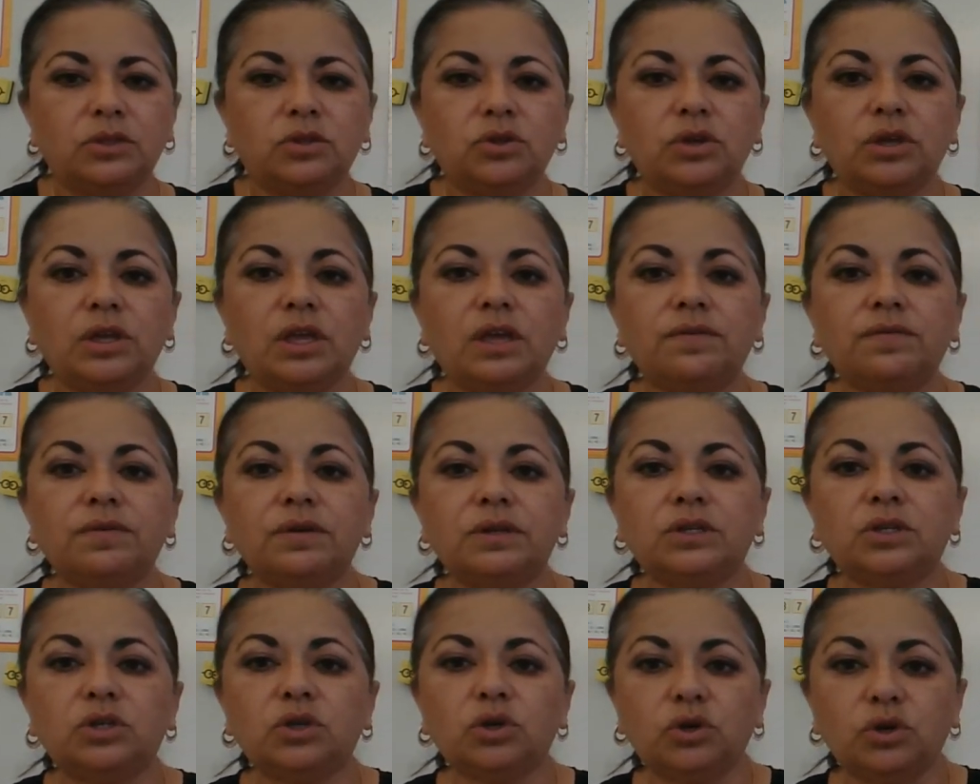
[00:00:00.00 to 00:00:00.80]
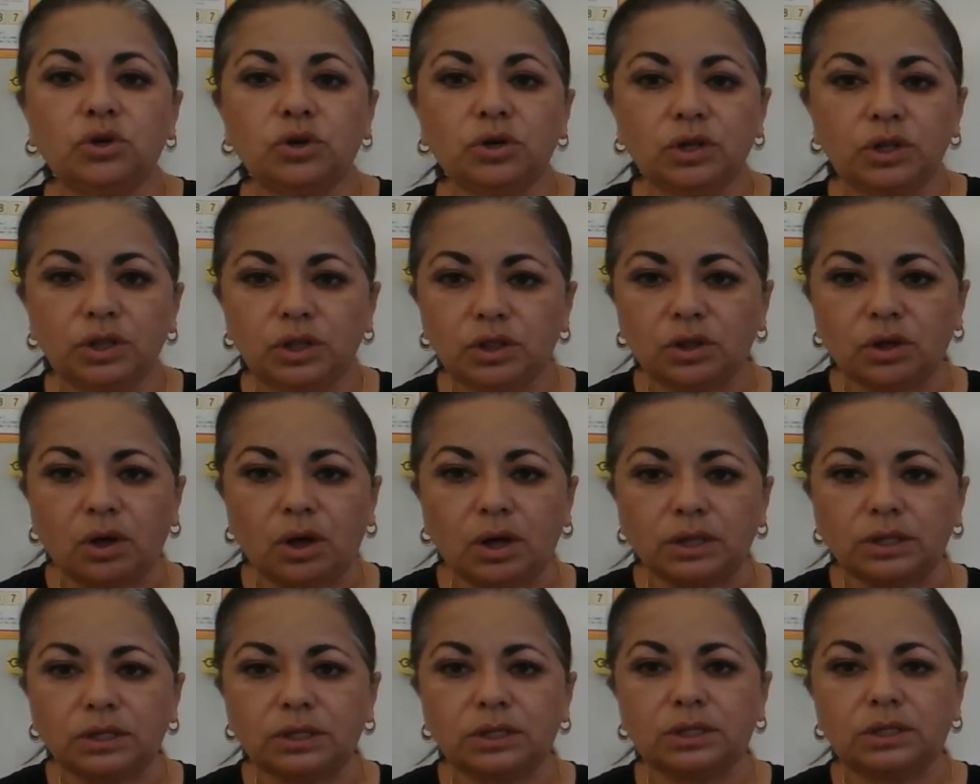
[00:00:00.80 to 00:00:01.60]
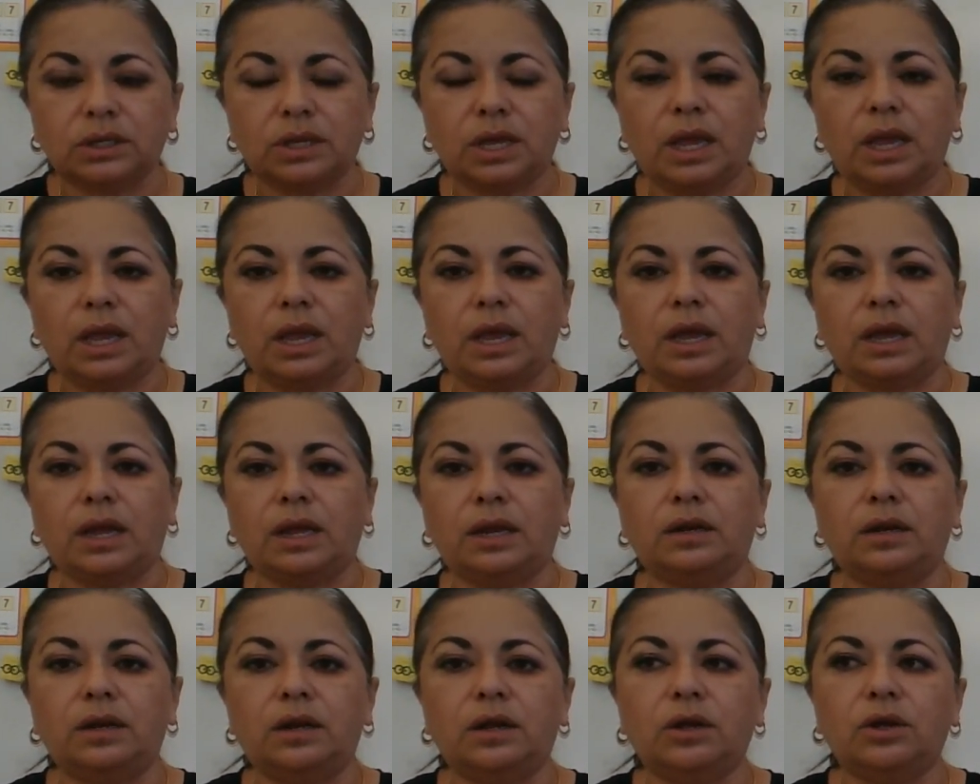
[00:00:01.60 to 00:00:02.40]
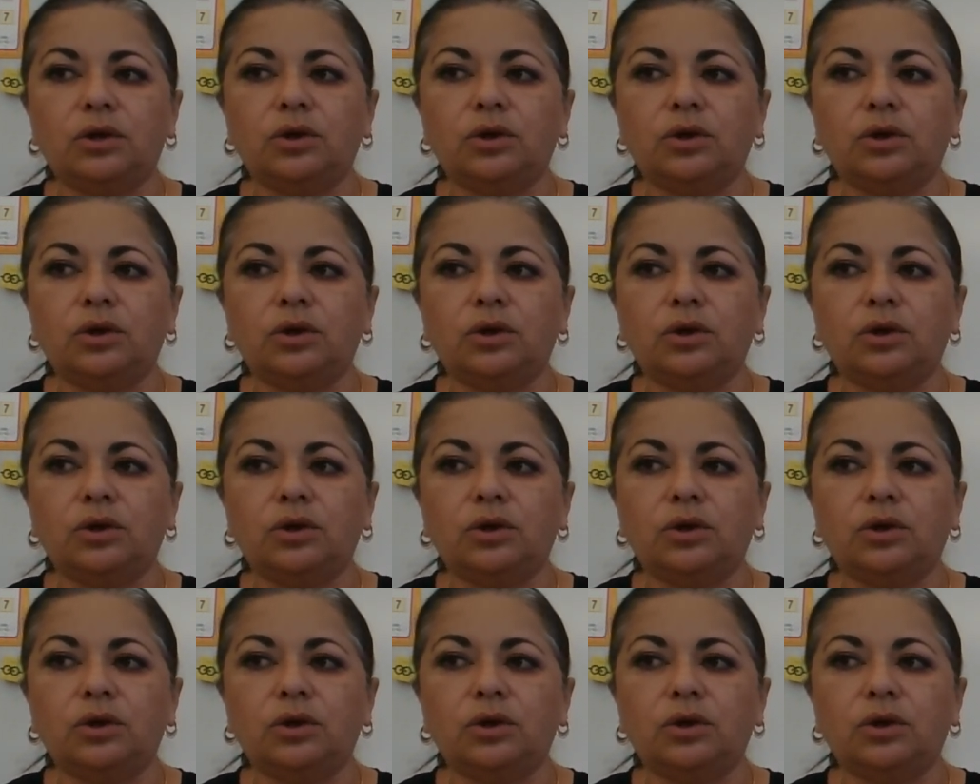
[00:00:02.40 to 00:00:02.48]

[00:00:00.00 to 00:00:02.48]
to give us good thoughts and